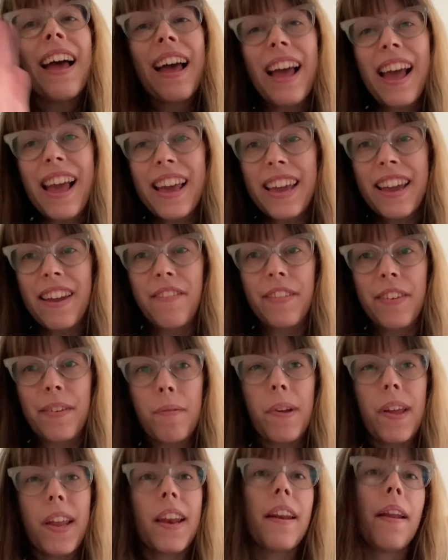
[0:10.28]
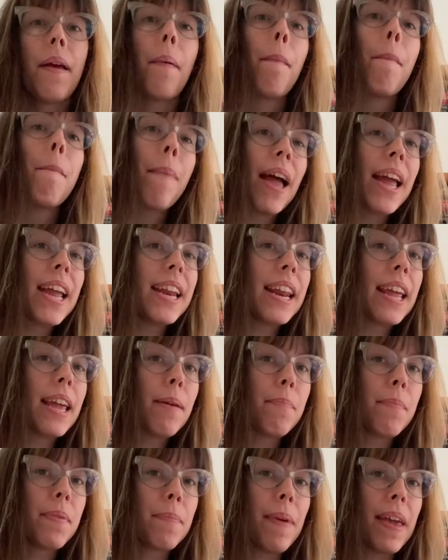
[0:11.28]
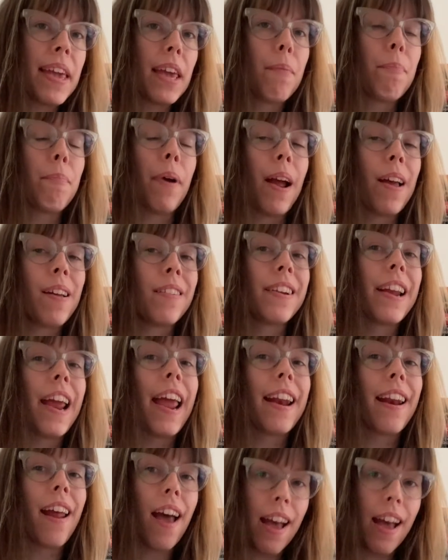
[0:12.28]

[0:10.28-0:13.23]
Hi everyone, my name is Megan Brown and